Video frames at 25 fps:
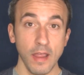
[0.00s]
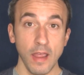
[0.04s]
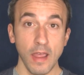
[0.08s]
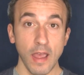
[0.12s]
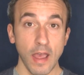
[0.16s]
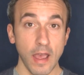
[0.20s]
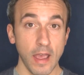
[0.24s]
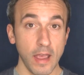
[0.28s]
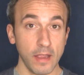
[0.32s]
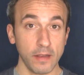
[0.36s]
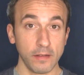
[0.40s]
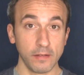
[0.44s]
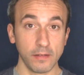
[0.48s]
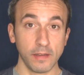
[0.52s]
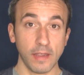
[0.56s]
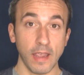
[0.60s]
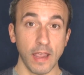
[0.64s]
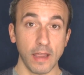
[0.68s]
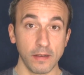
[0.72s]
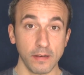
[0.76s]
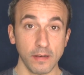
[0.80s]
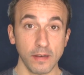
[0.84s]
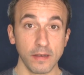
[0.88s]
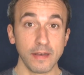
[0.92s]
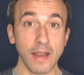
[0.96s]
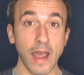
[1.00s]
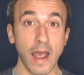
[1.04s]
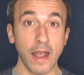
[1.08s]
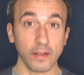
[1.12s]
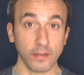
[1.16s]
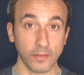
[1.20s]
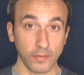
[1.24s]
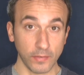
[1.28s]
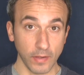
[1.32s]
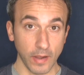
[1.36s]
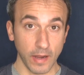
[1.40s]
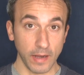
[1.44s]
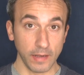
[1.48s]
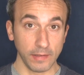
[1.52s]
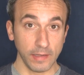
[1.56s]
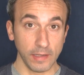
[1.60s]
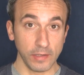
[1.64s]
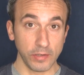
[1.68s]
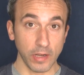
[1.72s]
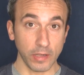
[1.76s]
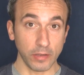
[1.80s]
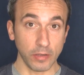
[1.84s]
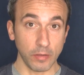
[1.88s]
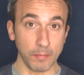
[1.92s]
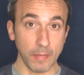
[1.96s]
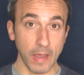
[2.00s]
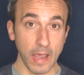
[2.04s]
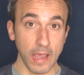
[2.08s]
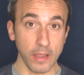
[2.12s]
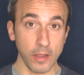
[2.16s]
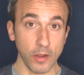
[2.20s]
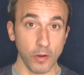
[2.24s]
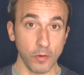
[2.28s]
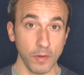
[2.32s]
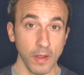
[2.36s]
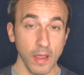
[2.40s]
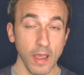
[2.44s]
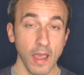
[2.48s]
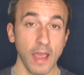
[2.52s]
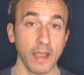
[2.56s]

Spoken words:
And again, not sign DJ LeMahieu.